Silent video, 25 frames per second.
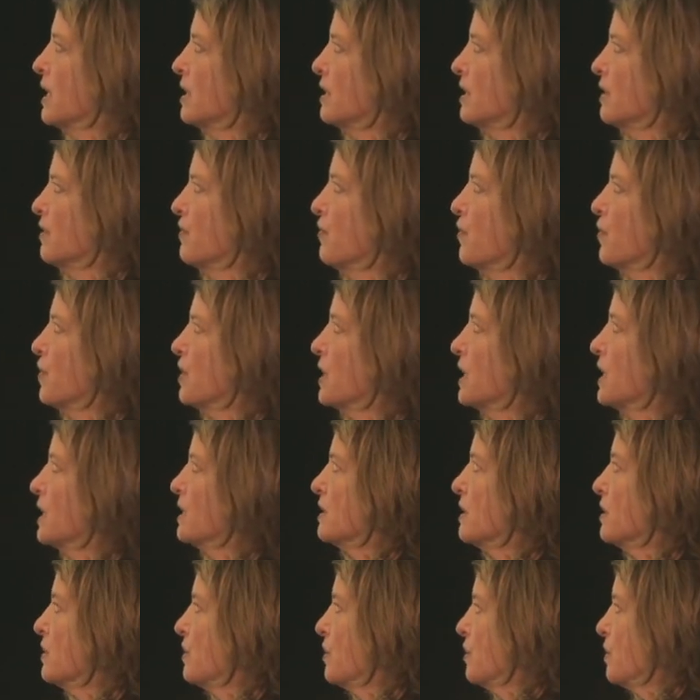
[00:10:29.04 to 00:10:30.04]

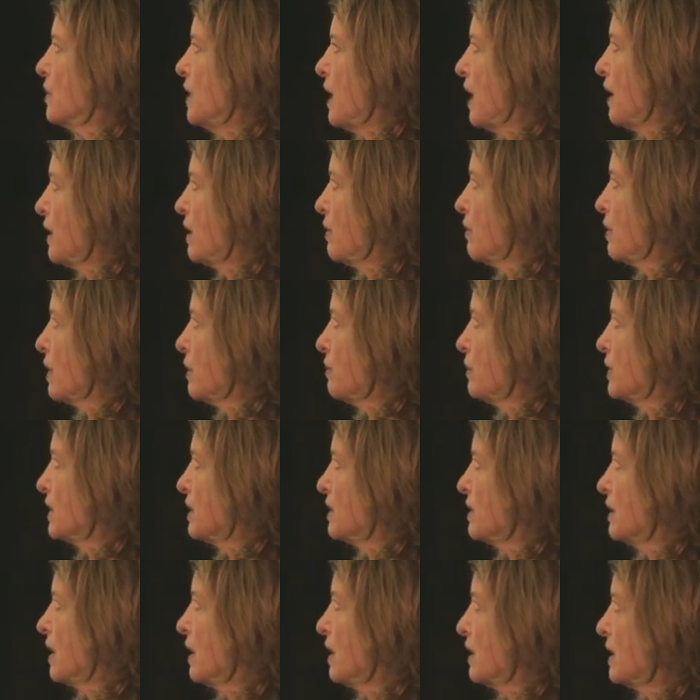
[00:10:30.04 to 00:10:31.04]
1940s, and so now they were able
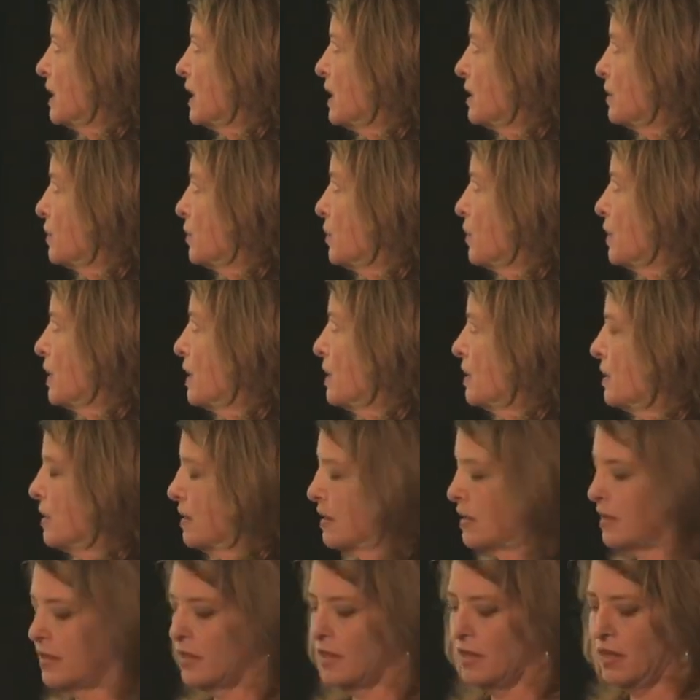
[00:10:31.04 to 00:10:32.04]
to sell it as
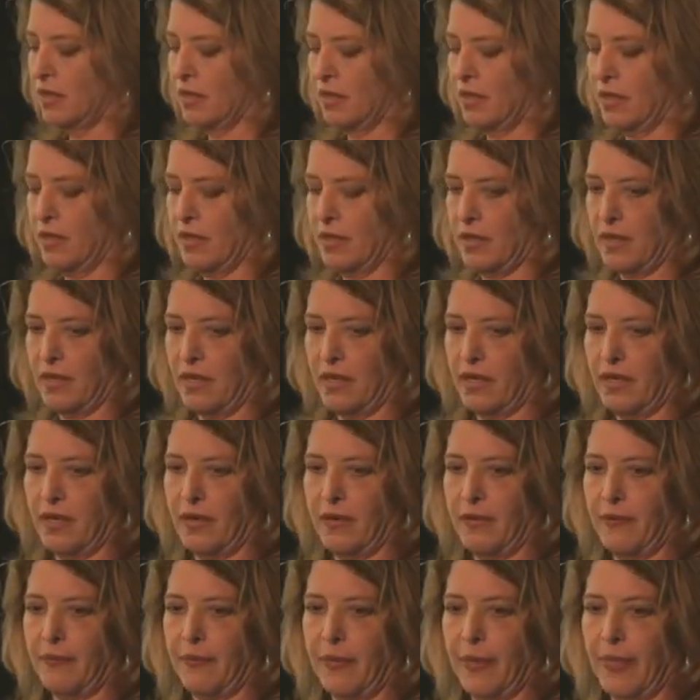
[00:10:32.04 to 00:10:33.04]
oils.
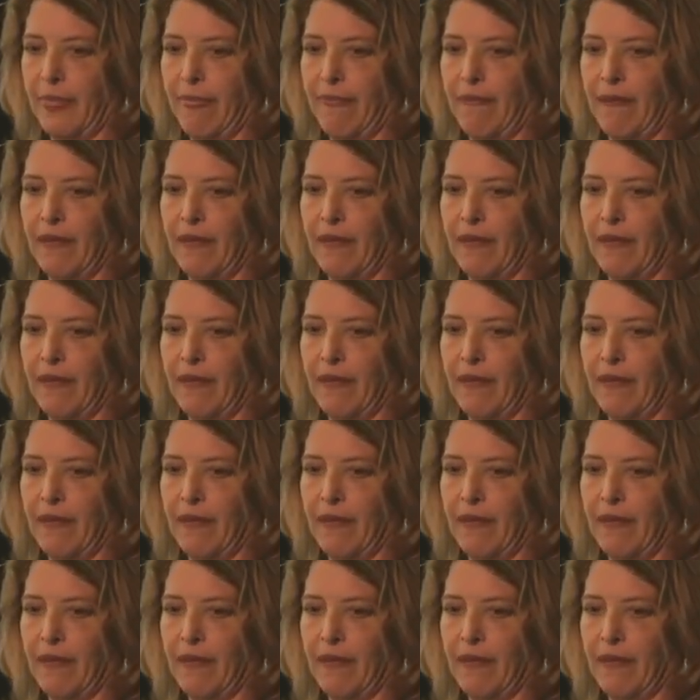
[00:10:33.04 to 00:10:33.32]
And